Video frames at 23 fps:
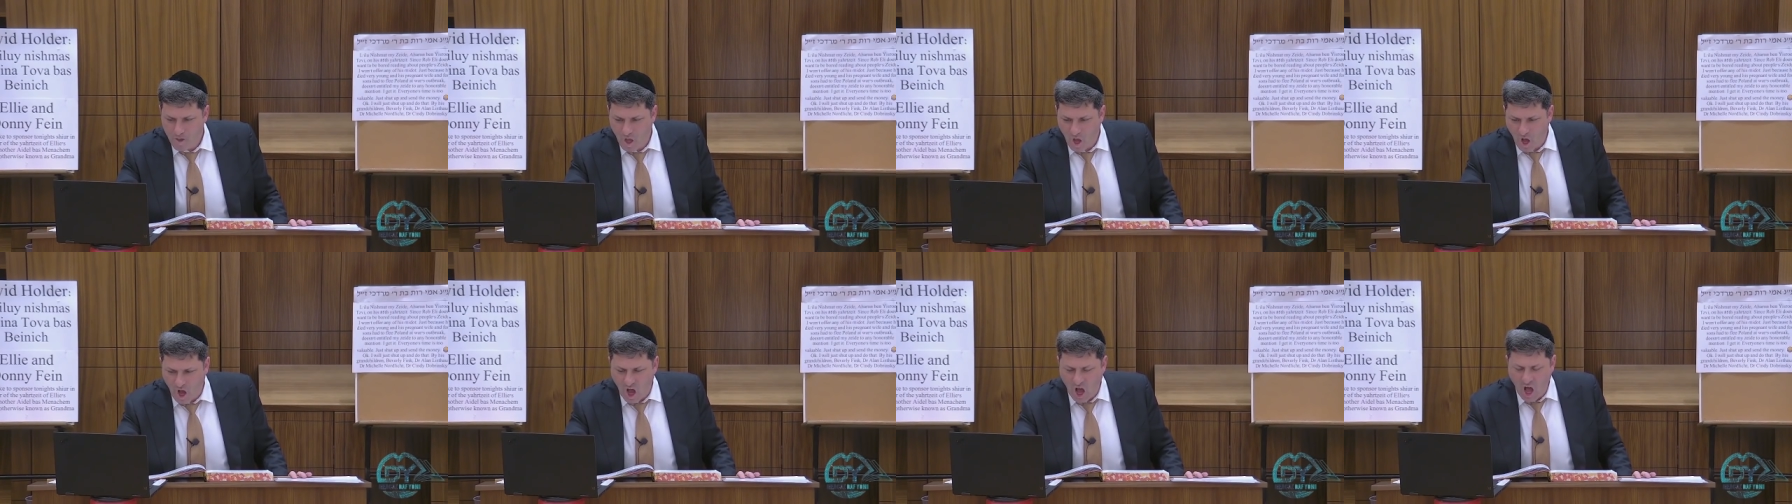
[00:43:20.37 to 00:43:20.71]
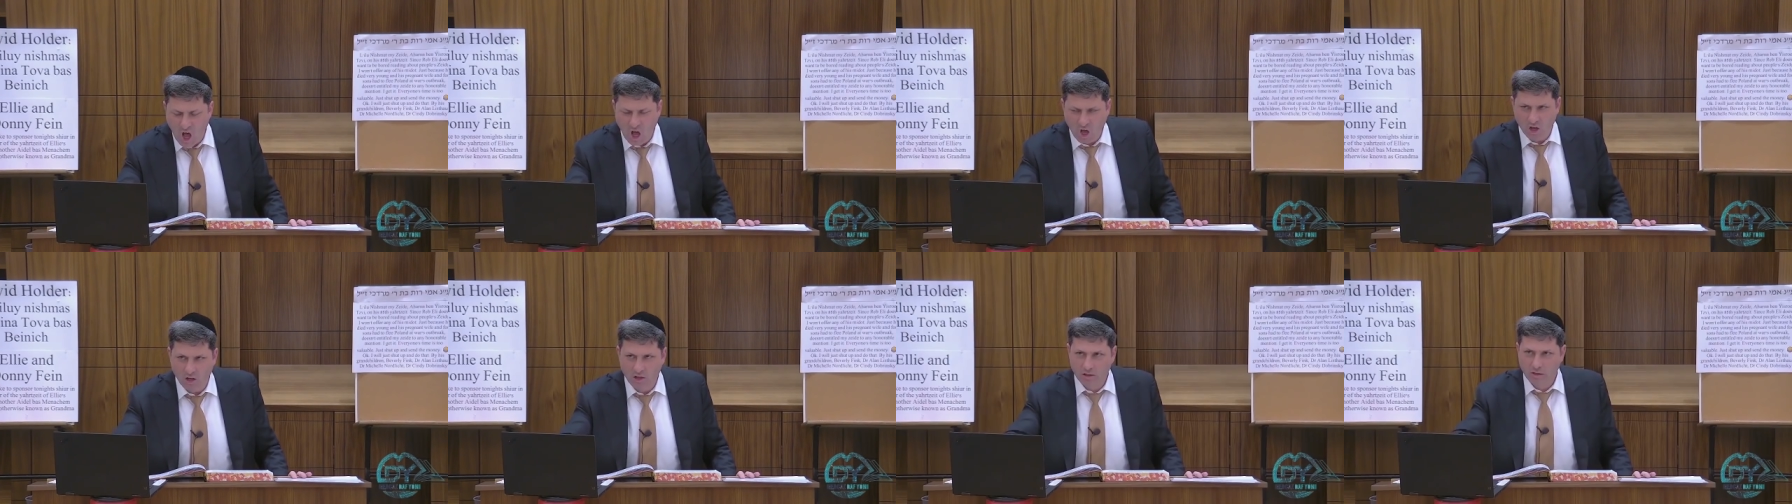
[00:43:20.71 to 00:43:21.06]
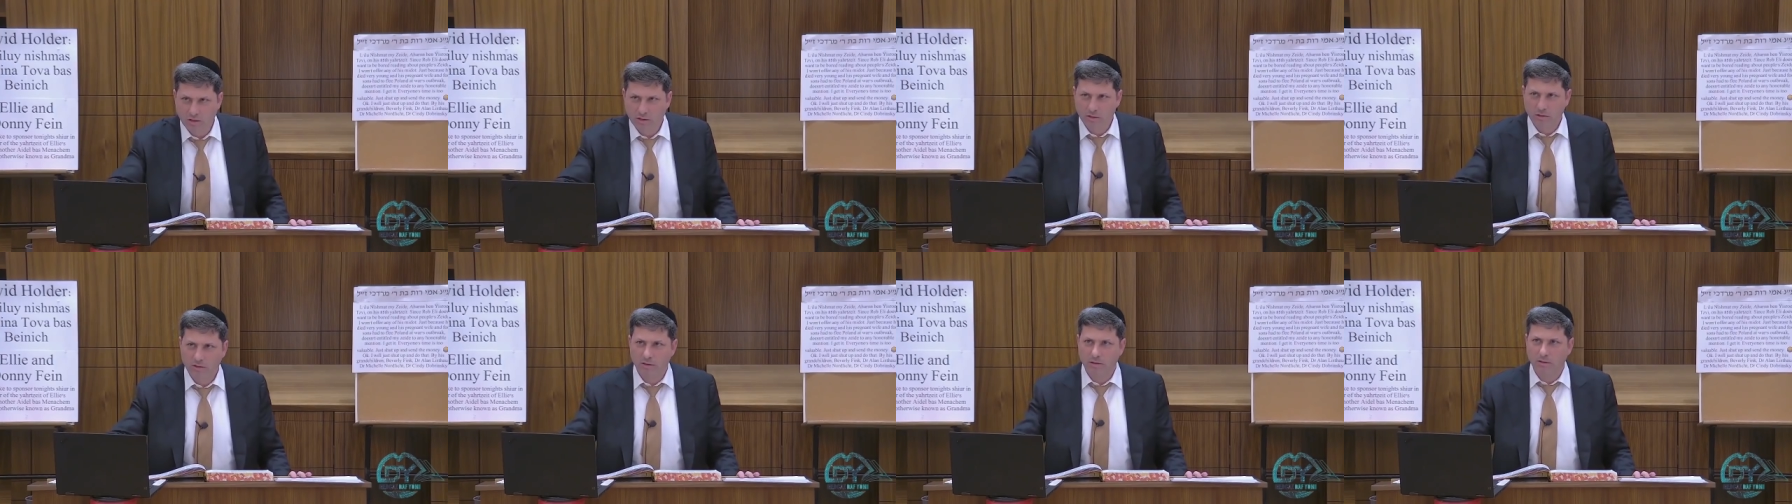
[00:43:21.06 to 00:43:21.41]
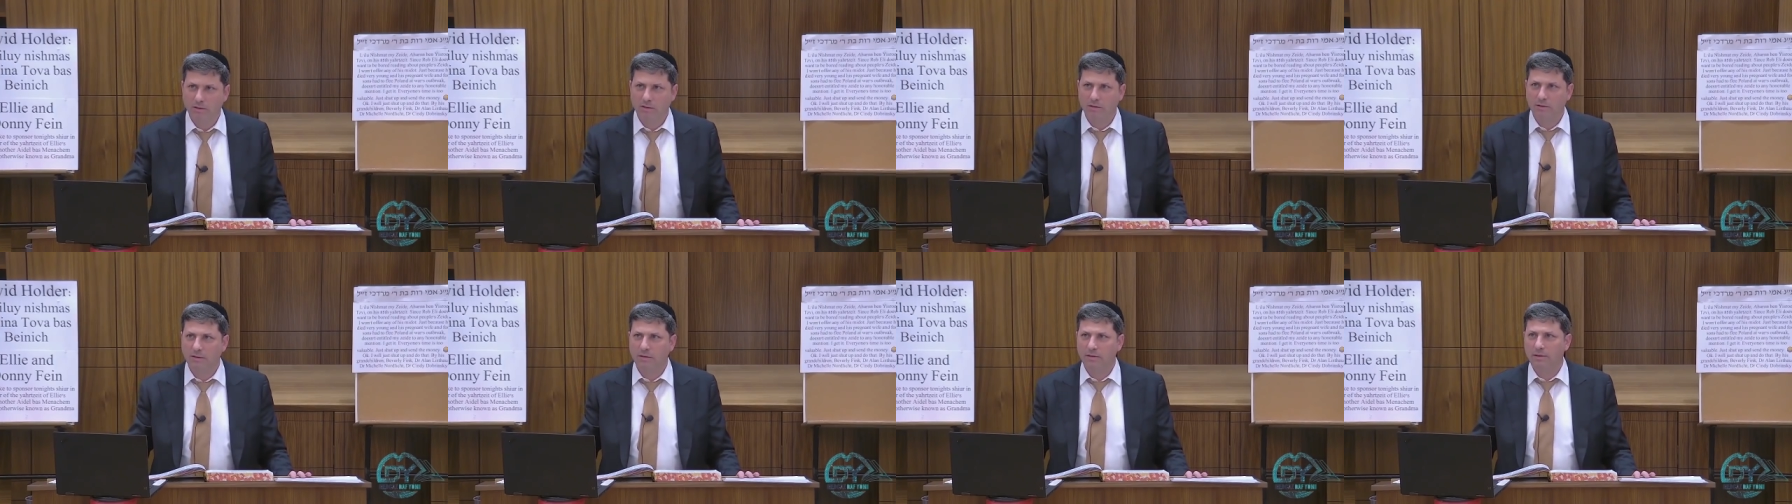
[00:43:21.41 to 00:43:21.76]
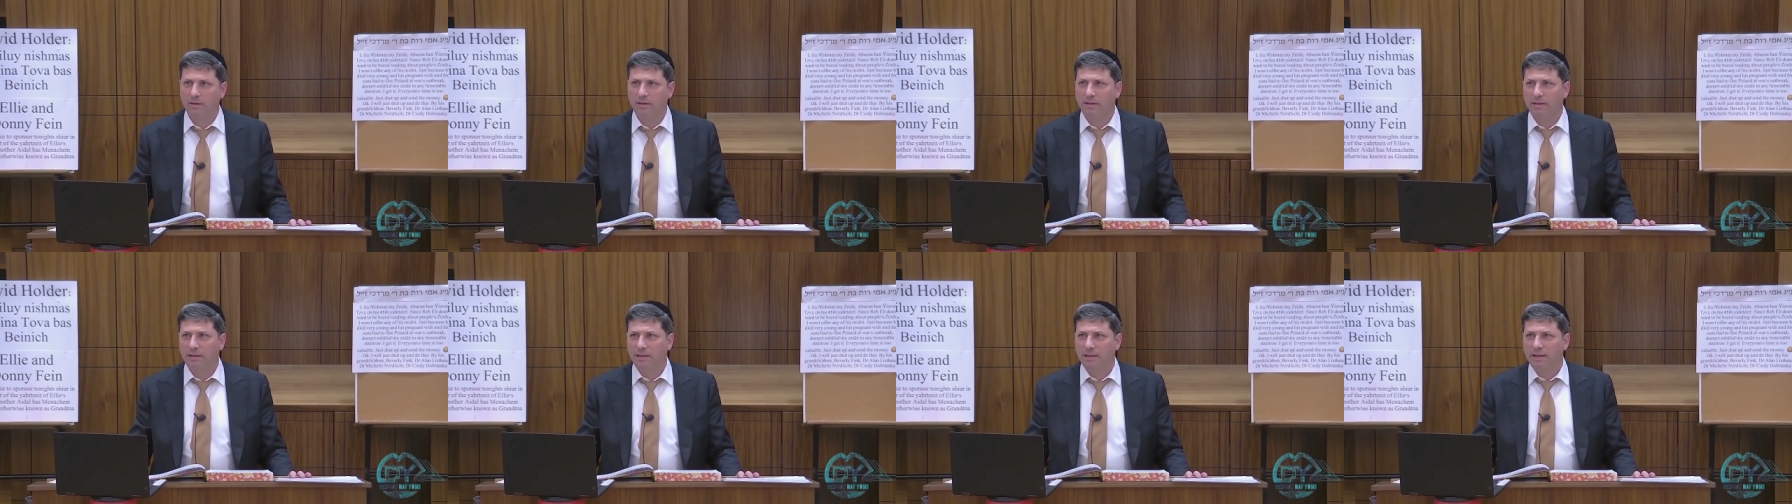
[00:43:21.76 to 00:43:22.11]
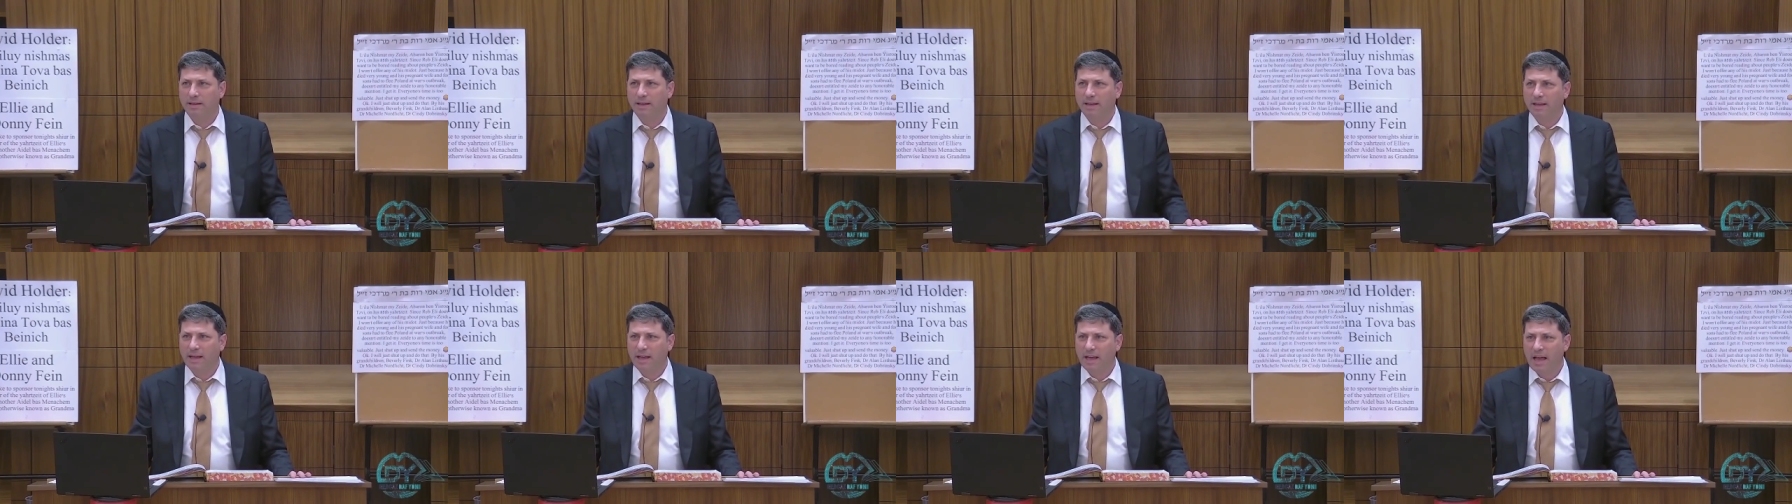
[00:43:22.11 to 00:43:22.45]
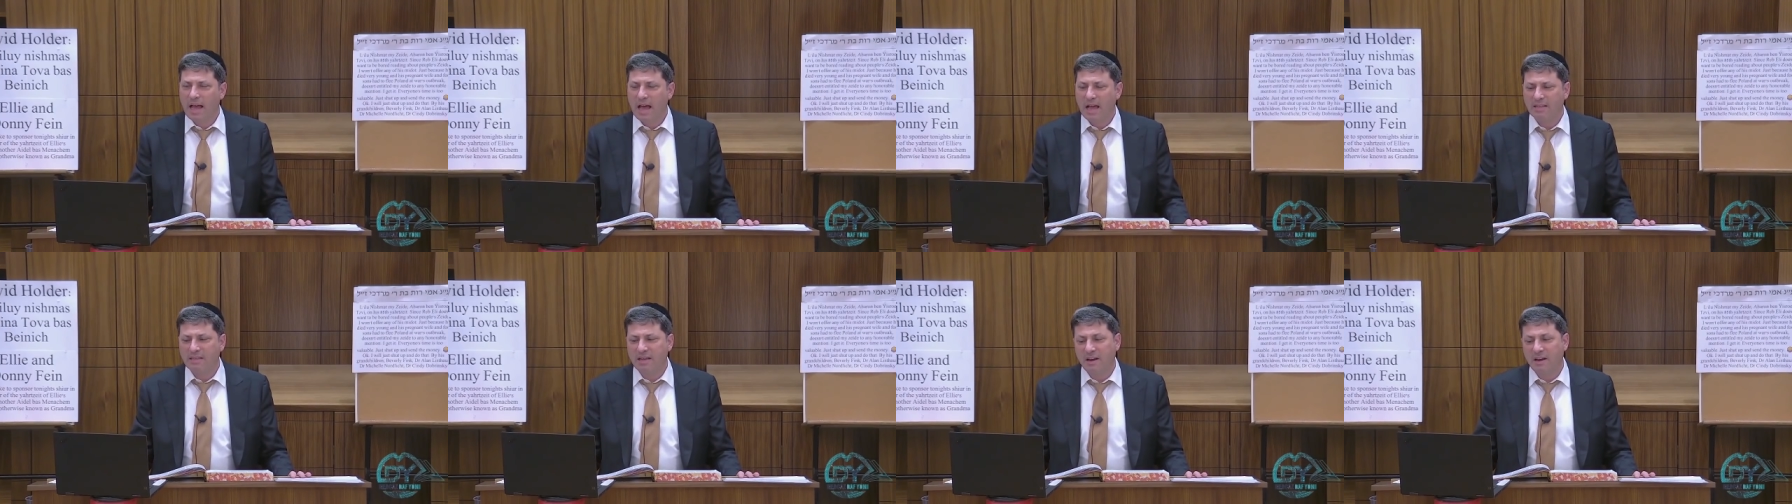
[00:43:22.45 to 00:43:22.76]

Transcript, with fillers: Oh. How's